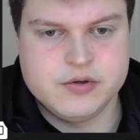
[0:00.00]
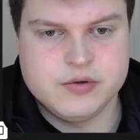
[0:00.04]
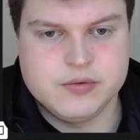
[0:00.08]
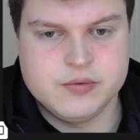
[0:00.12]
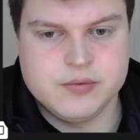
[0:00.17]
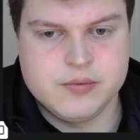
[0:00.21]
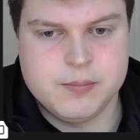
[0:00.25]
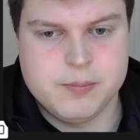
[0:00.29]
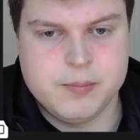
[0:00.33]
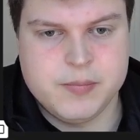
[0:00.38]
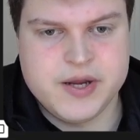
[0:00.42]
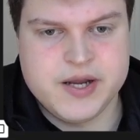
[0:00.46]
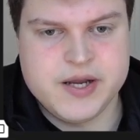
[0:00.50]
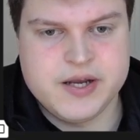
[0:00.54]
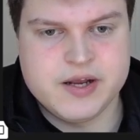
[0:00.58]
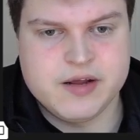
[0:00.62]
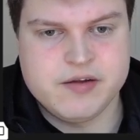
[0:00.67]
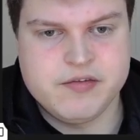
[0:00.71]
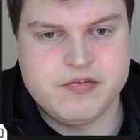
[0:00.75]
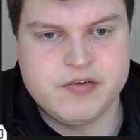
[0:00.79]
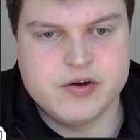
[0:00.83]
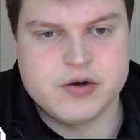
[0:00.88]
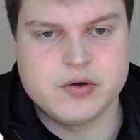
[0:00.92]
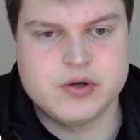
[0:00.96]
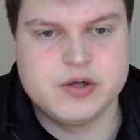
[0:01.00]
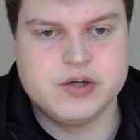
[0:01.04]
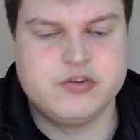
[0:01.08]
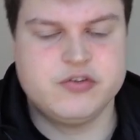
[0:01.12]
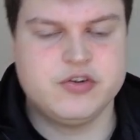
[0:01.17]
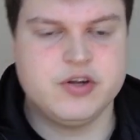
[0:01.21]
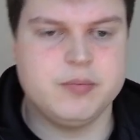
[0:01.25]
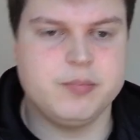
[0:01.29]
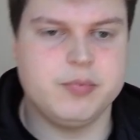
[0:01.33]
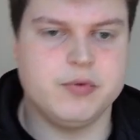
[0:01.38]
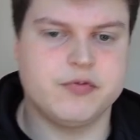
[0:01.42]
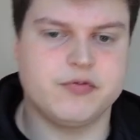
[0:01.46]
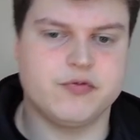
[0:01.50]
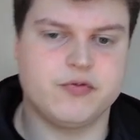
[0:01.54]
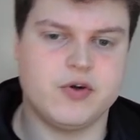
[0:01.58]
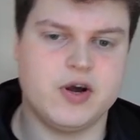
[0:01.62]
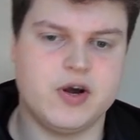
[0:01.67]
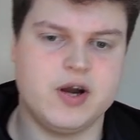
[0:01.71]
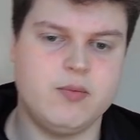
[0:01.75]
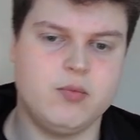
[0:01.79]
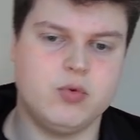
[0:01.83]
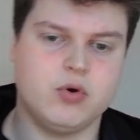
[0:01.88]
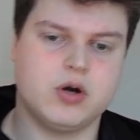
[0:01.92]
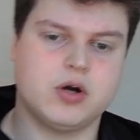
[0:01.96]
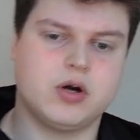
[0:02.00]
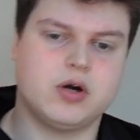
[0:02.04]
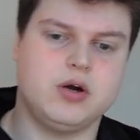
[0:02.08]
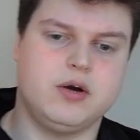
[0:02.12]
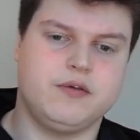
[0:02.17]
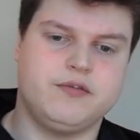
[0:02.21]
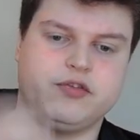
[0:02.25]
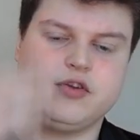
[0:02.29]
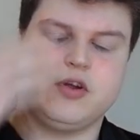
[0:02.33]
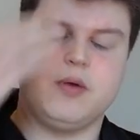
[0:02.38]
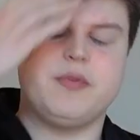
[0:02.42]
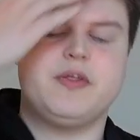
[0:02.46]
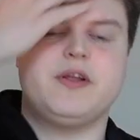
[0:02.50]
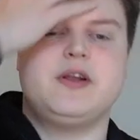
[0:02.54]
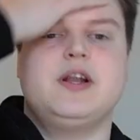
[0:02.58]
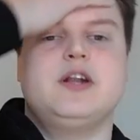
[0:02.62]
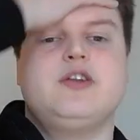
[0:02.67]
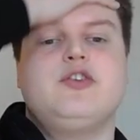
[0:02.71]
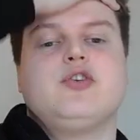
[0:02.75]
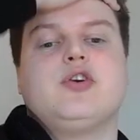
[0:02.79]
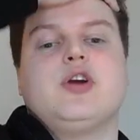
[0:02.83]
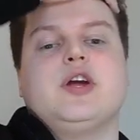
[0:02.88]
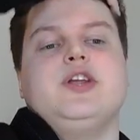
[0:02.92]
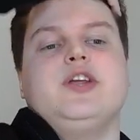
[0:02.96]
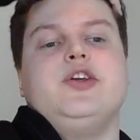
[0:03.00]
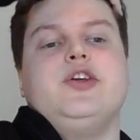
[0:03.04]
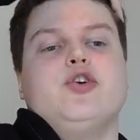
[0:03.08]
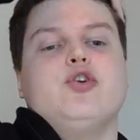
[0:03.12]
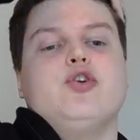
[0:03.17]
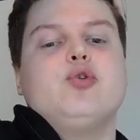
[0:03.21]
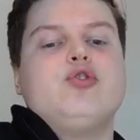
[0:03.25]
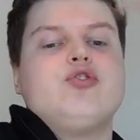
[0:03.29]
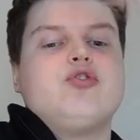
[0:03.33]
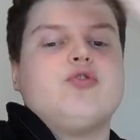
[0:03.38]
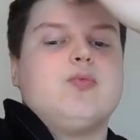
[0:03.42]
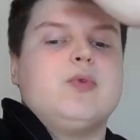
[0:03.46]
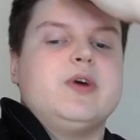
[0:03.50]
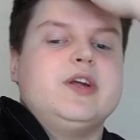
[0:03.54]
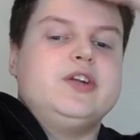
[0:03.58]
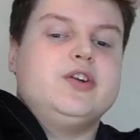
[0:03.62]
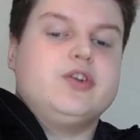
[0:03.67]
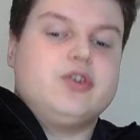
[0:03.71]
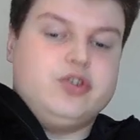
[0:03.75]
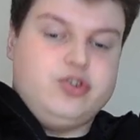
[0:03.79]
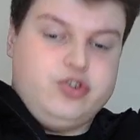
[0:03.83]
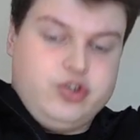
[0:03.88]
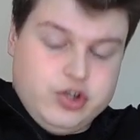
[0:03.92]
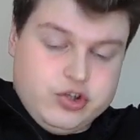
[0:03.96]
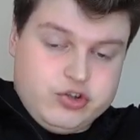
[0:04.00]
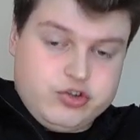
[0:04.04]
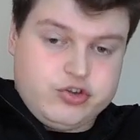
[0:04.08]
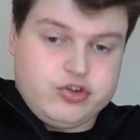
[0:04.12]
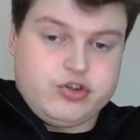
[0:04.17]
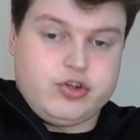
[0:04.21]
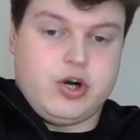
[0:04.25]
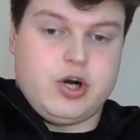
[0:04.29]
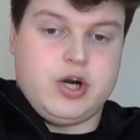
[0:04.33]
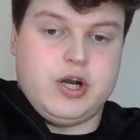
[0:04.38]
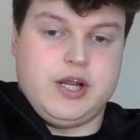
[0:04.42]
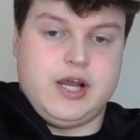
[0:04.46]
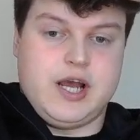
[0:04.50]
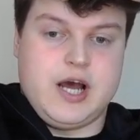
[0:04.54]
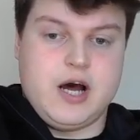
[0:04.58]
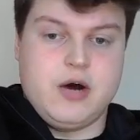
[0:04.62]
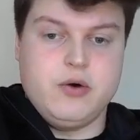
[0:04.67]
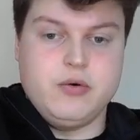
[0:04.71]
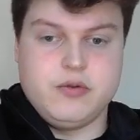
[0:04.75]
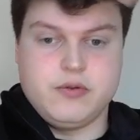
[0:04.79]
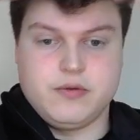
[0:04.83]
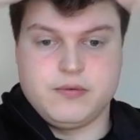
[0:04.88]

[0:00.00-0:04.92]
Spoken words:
made a very simple framework of something that you can use when you're just starting out.